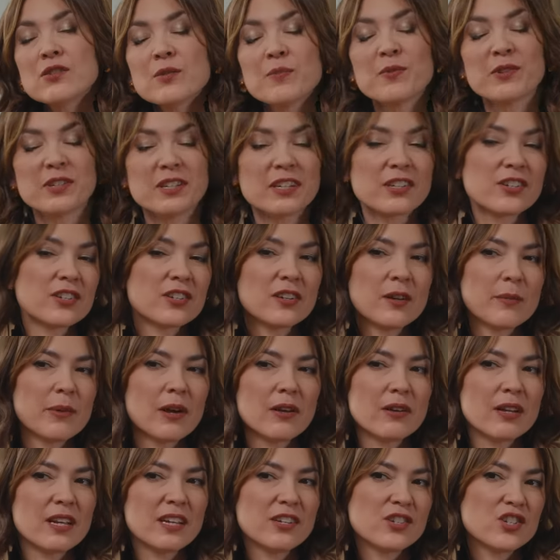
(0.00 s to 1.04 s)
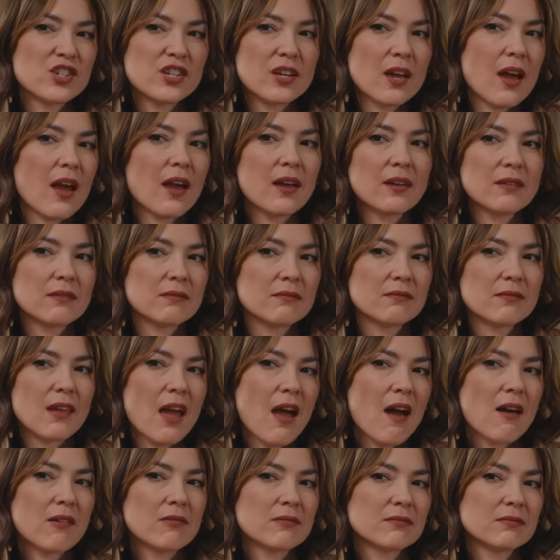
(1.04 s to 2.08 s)
your prediction about AGI
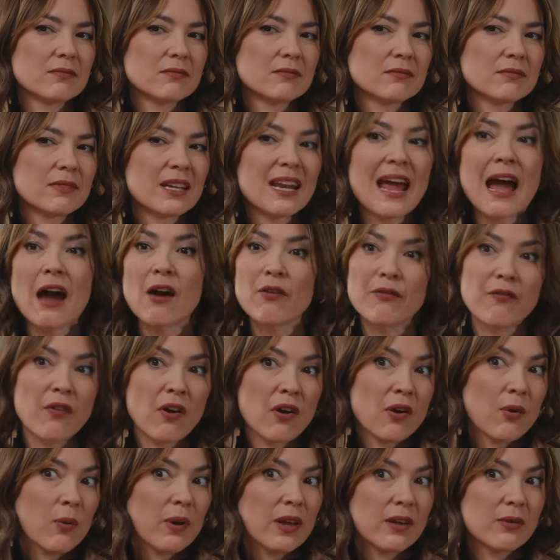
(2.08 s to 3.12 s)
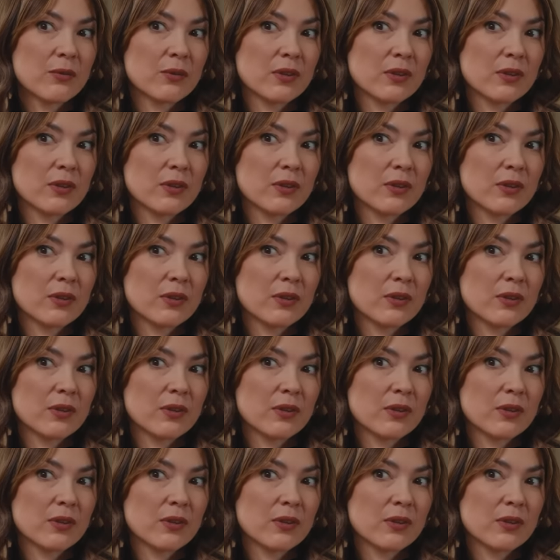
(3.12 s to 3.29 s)
now, and how far away it